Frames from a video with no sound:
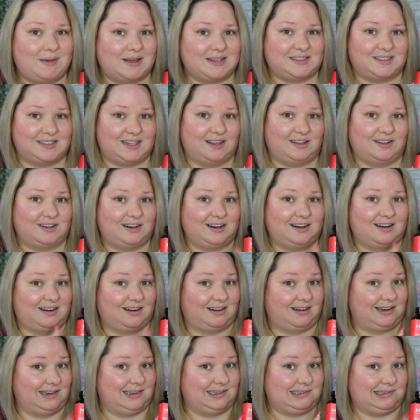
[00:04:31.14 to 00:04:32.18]
bestseller.
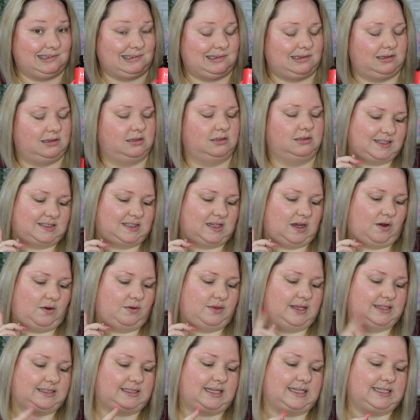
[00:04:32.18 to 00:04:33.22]
So
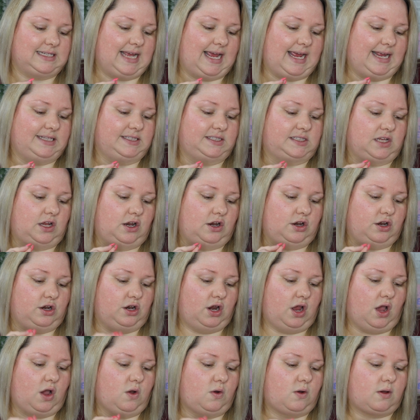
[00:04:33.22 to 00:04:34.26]
this contains
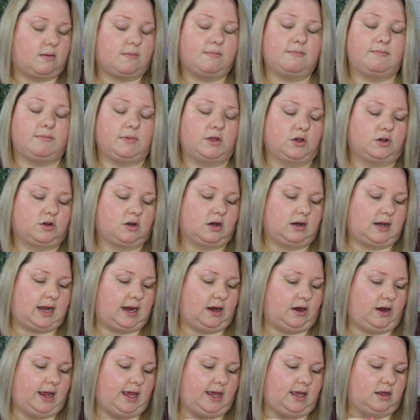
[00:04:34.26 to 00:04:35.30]
no milk or
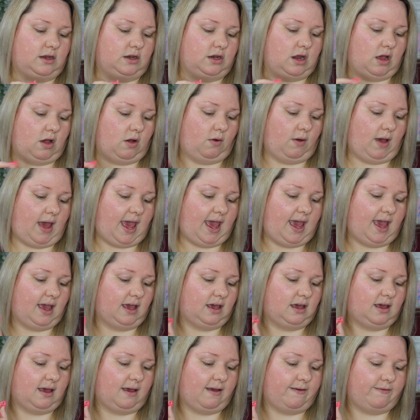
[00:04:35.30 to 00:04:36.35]
dairy, no
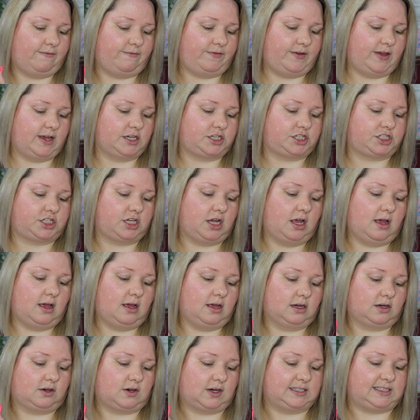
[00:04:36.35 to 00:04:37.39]
egg, fish,
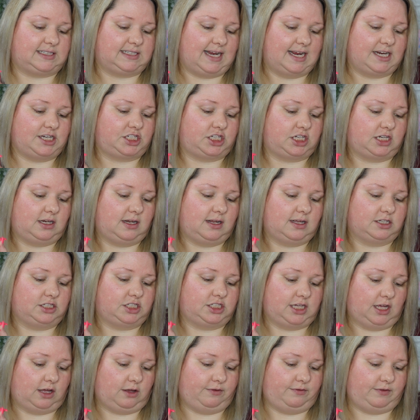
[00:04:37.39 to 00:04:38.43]
crustacean,
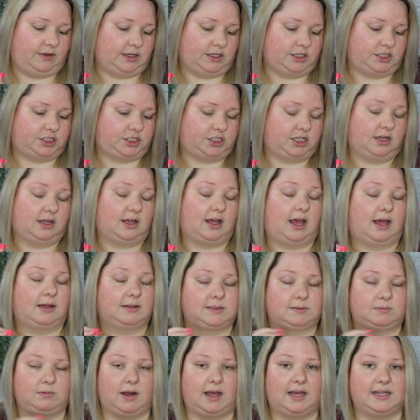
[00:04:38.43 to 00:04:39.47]
shellfish. I'm
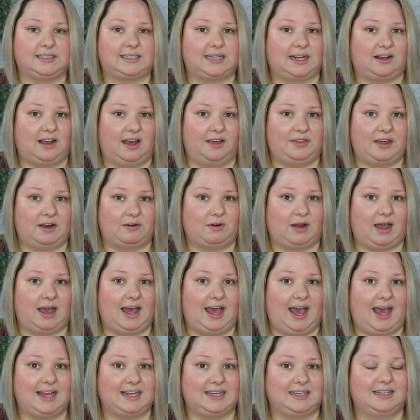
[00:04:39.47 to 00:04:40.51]
surprised I got that
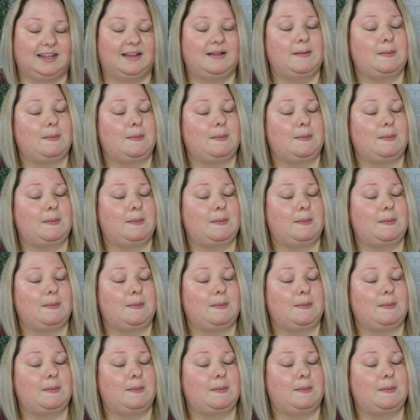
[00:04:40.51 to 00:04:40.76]
right.